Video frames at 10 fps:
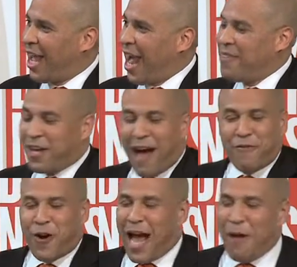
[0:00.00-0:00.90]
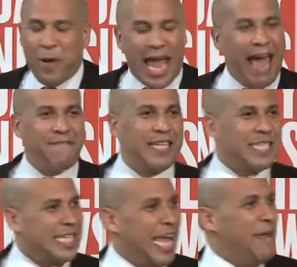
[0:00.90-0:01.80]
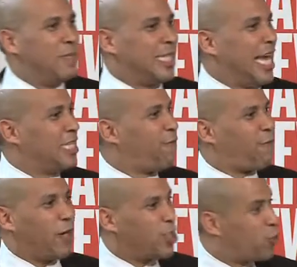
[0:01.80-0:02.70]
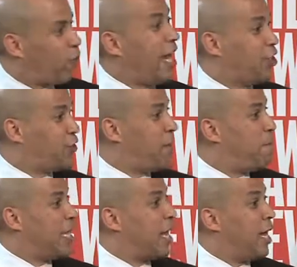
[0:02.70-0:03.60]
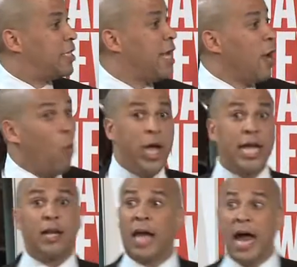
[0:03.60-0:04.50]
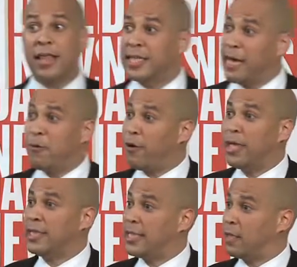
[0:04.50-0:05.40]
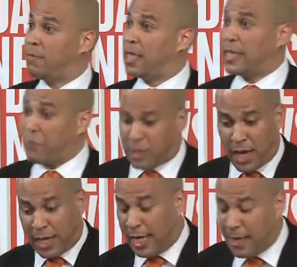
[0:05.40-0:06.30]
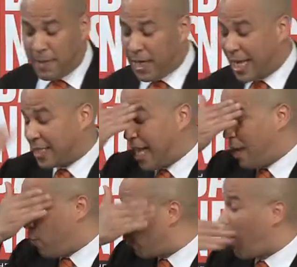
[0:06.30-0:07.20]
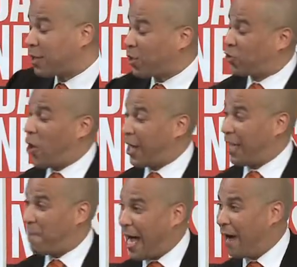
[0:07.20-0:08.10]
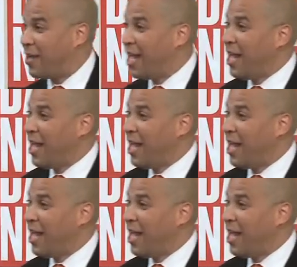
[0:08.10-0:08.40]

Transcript: And the governor and I, we have this same sense of frustration because we get a lot of the same criticisms. As I was tucking him in last night, we were also talking about